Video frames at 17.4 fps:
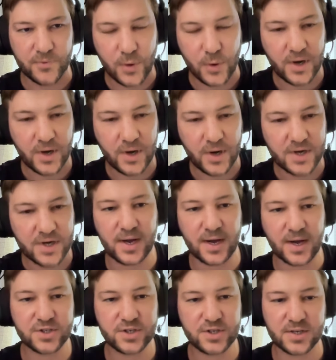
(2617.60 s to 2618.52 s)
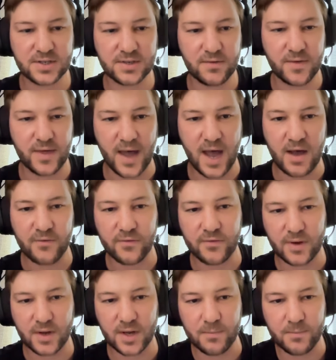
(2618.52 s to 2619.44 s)
theories of production and stuff that they
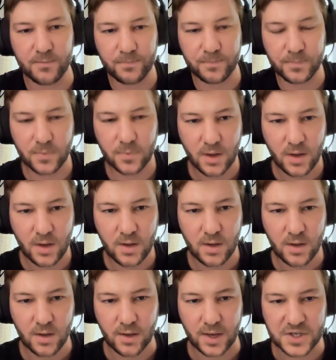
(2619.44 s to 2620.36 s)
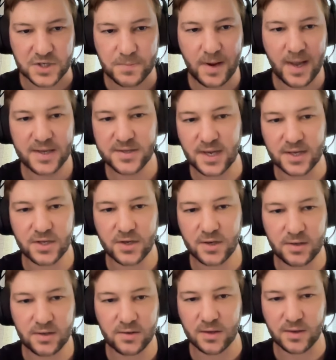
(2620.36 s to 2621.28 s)
have explains that
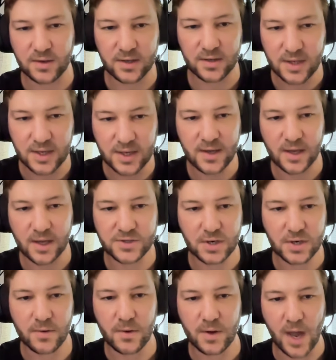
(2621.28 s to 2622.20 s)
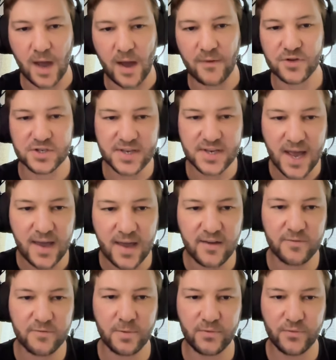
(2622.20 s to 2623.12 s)
in detail. So you have to
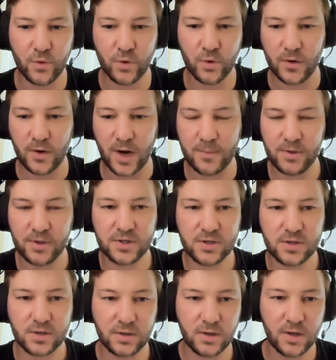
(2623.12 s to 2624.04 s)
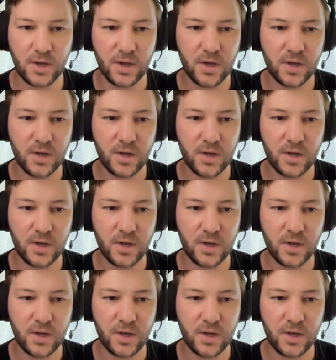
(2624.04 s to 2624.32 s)
save before you're able to